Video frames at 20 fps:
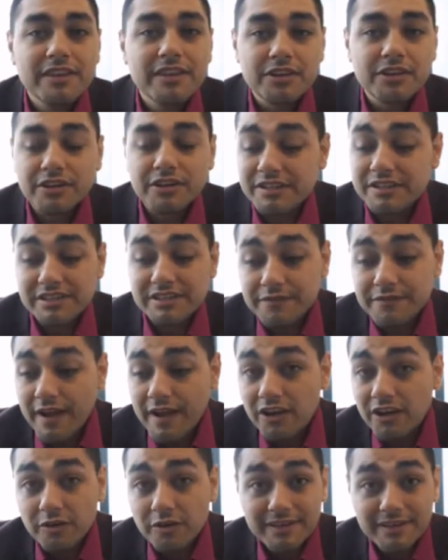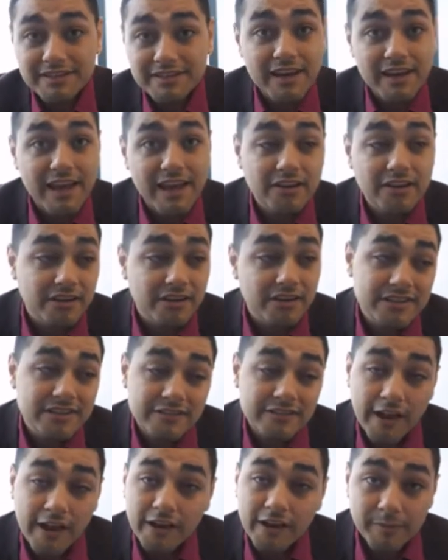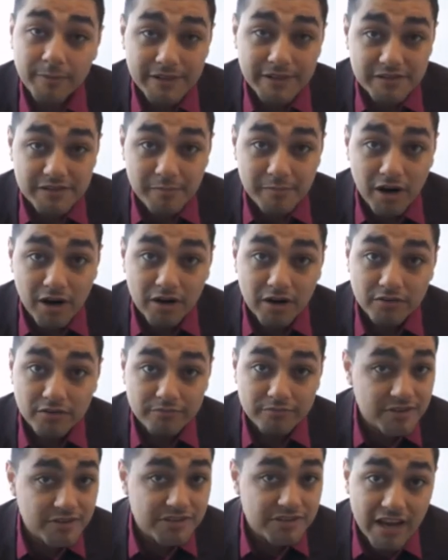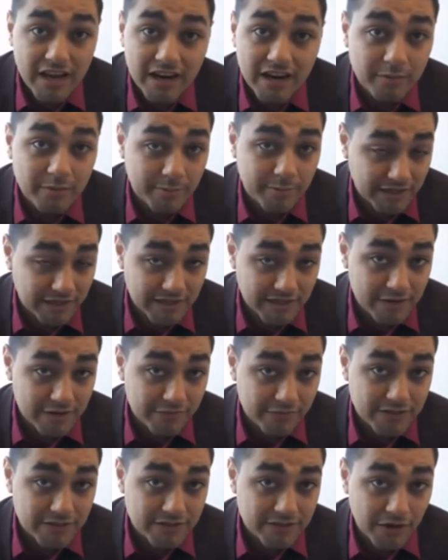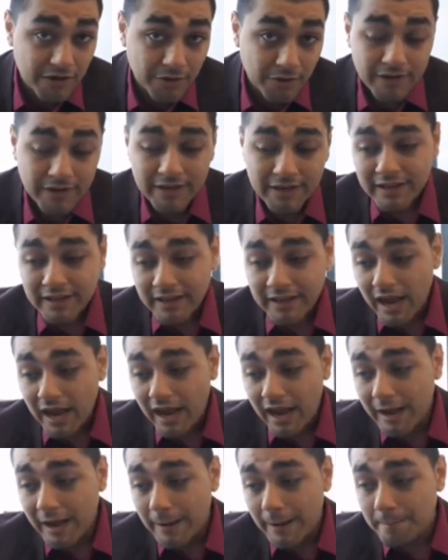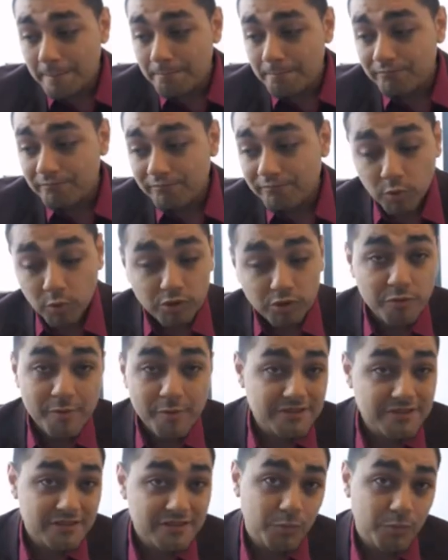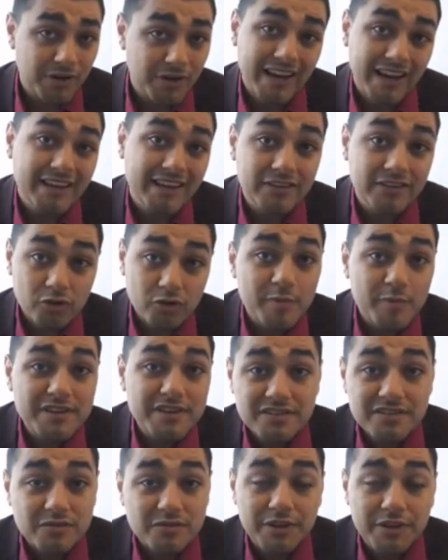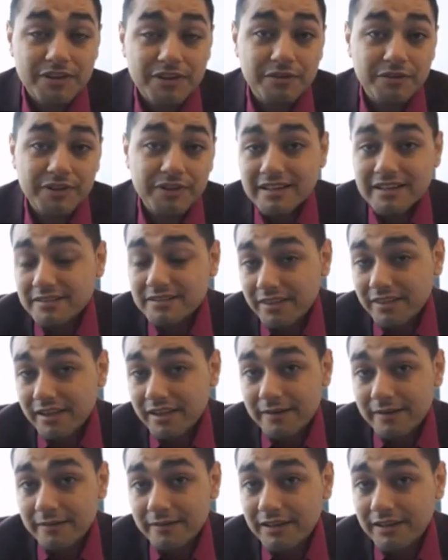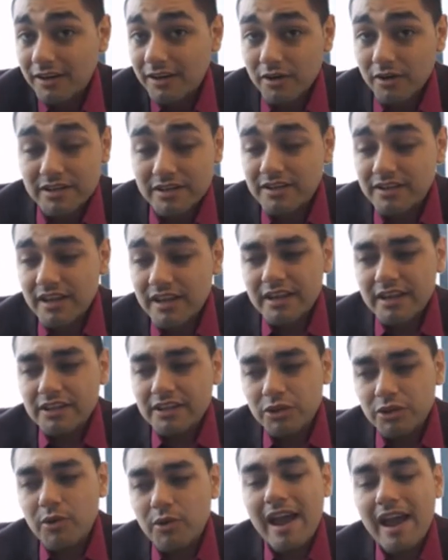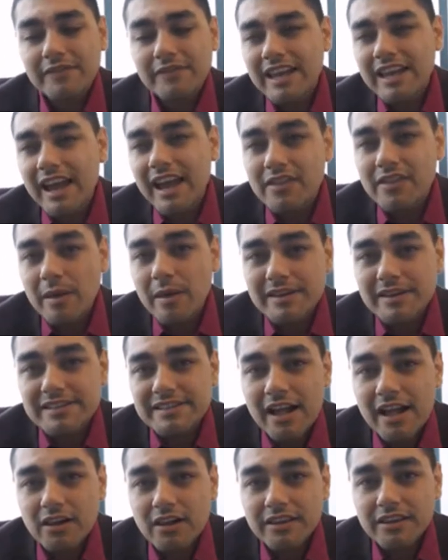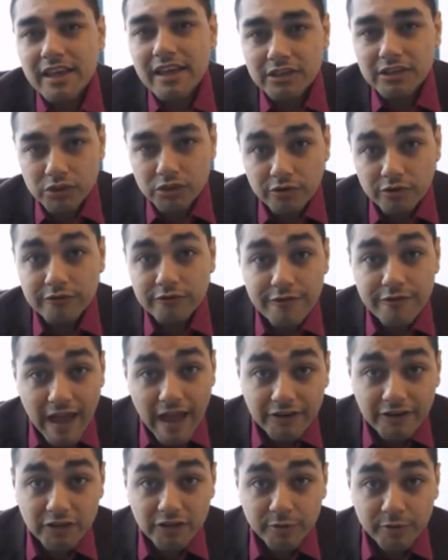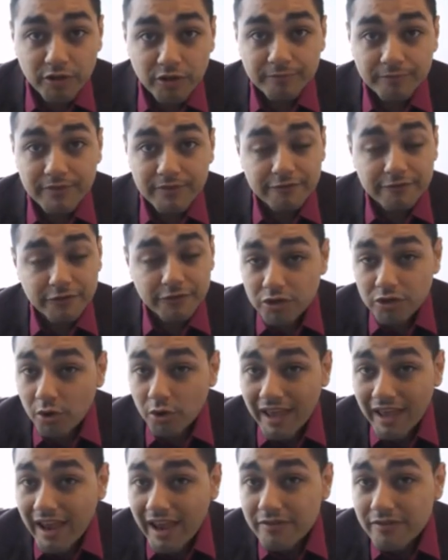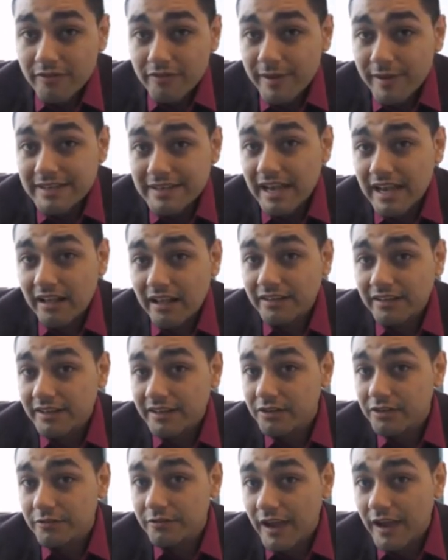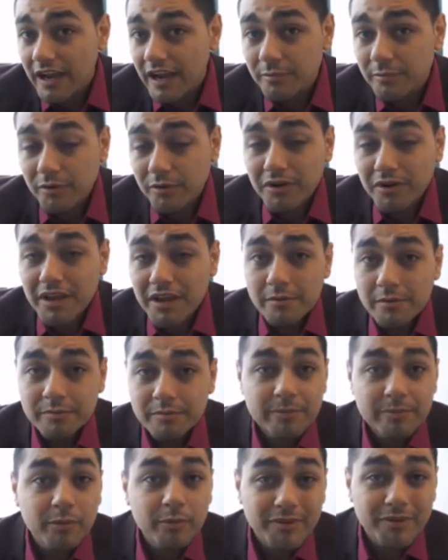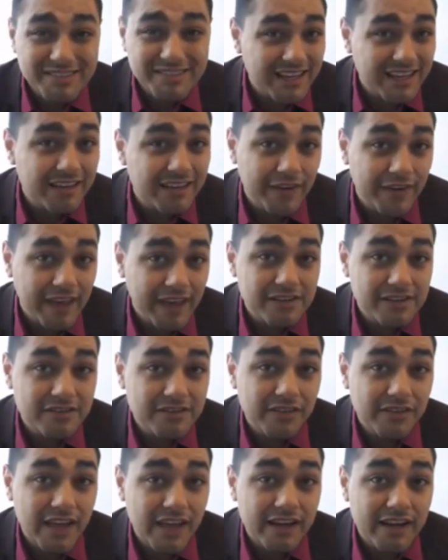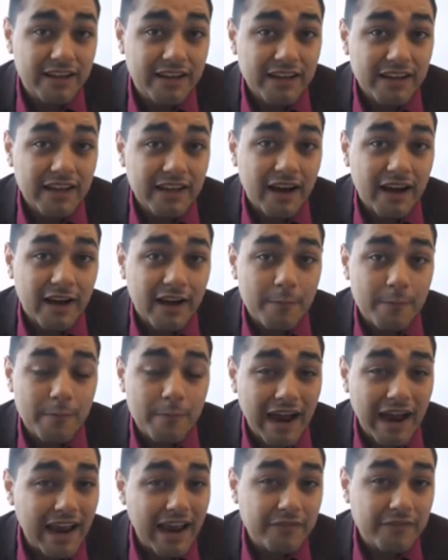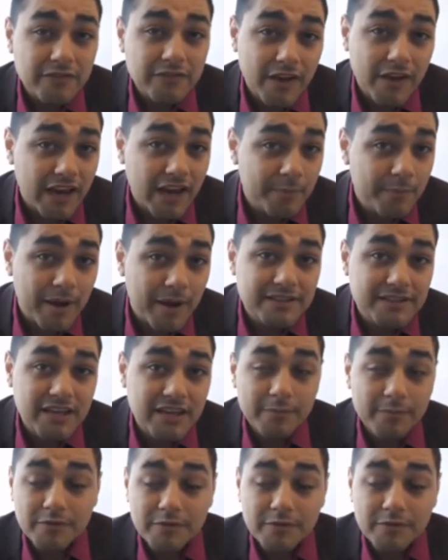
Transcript: You're gonna see value in me today. You're gonna see value in me tomorrow. There's not gonna be any difference. So um, we'll do business when I can do business with you. That's the thing. You know, it's you have to have that mentality that you're valuable. If you don't have the mentality that you're valuable, people will take advantage of that. Um, I have to value my time.